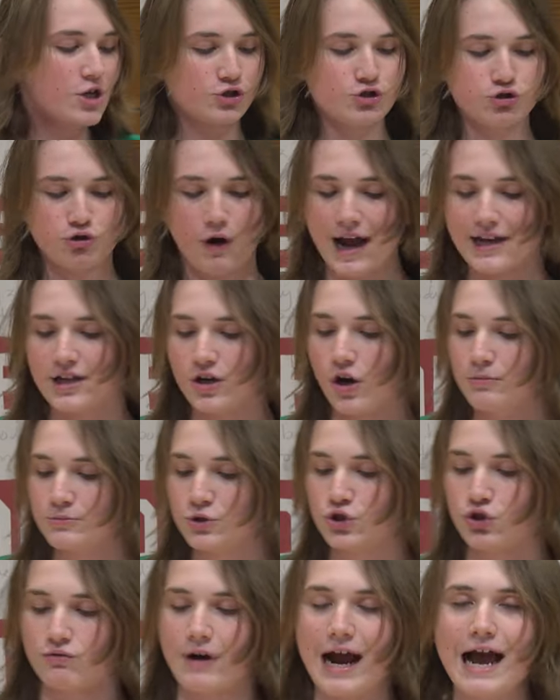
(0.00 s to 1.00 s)

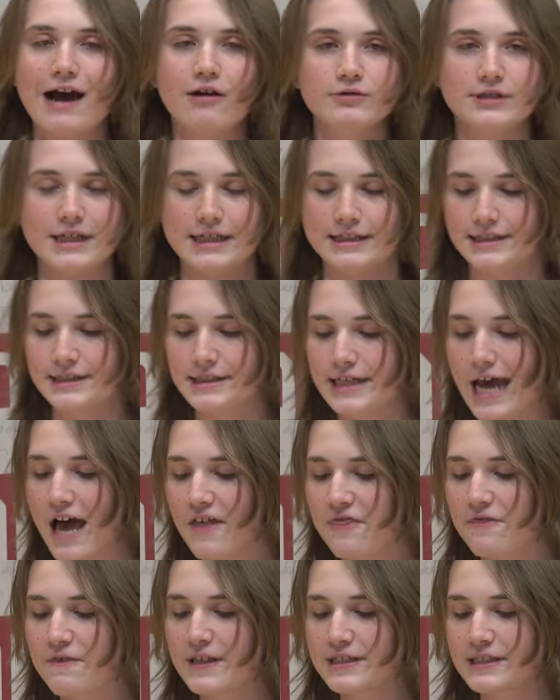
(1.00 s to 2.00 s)
Trichomes surround, its
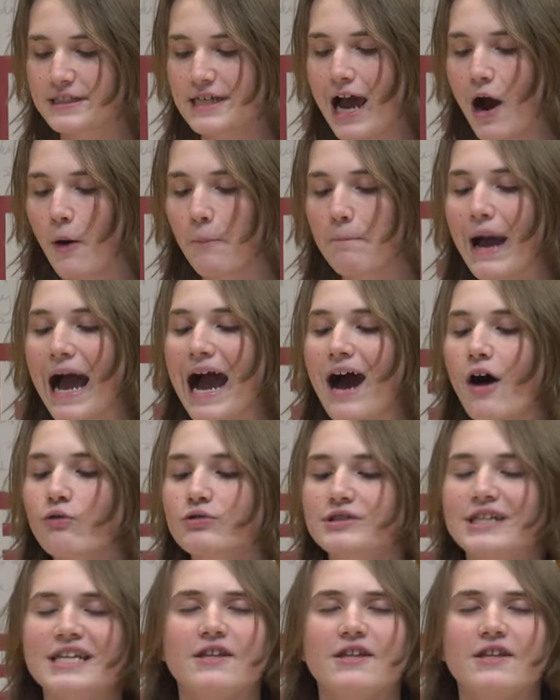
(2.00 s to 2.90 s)
death is now bound,